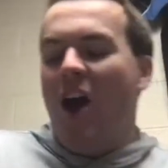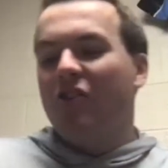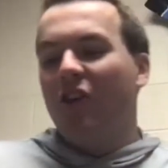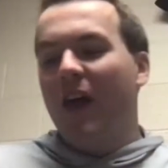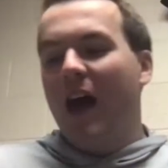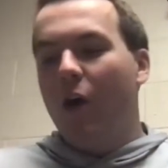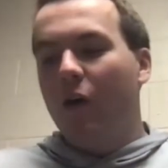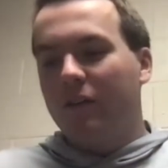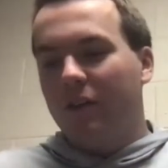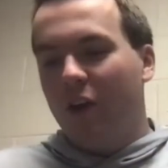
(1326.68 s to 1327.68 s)
So
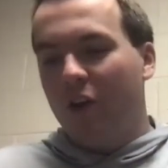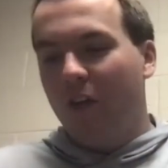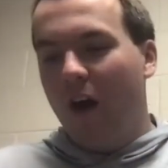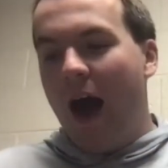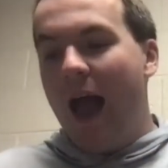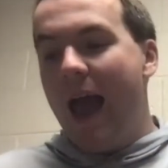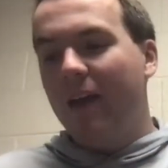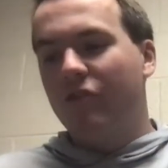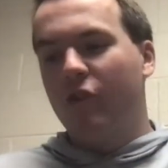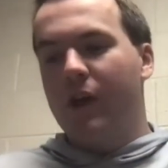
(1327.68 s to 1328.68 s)
now I
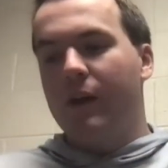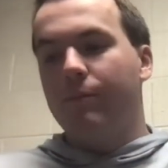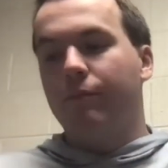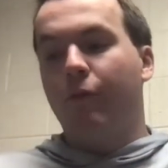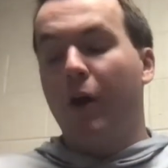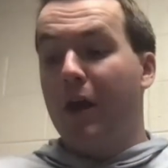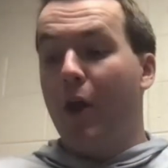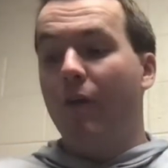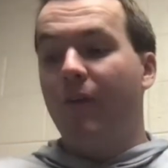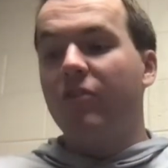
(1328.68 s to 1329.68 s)
actually, funny
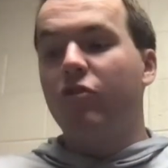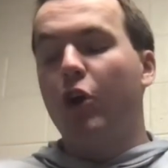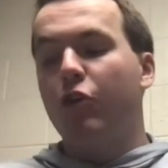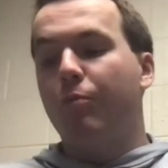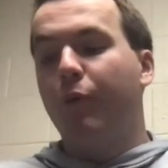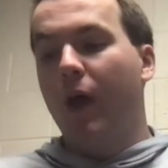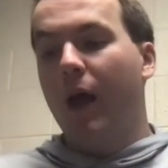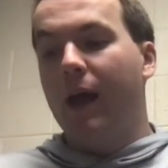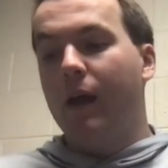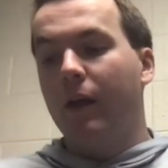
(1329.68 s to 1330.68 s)
enough, I saw you
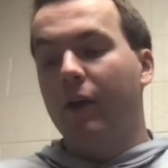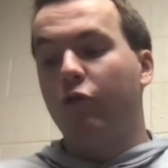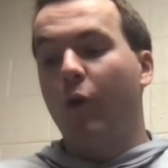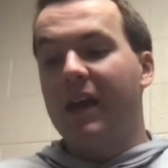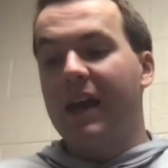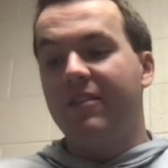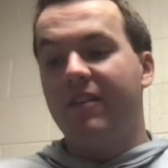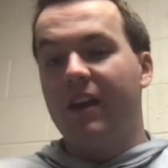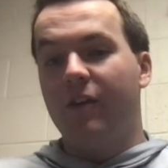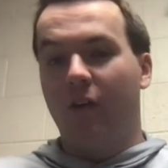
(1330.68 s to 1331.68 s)
play in
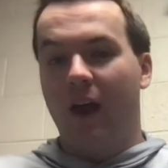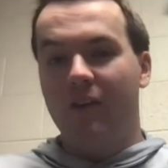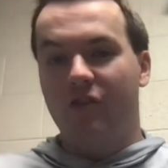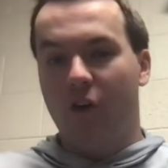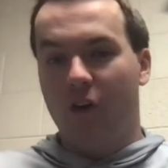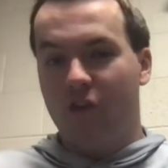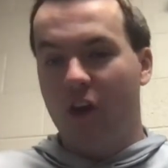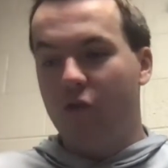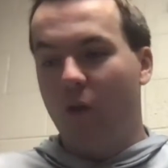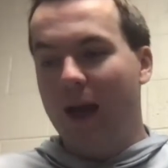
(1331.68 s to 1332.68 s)
2018, your last year at
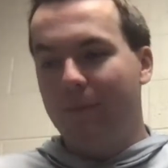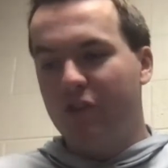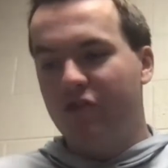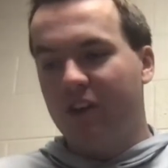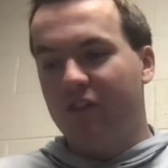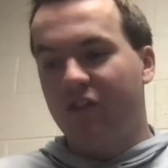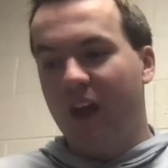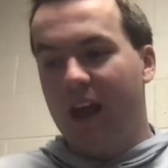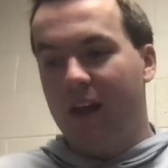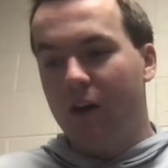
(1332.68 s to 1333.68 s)
Central, at Michigan
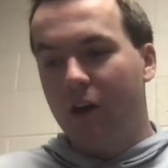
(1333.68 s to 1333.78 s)
State.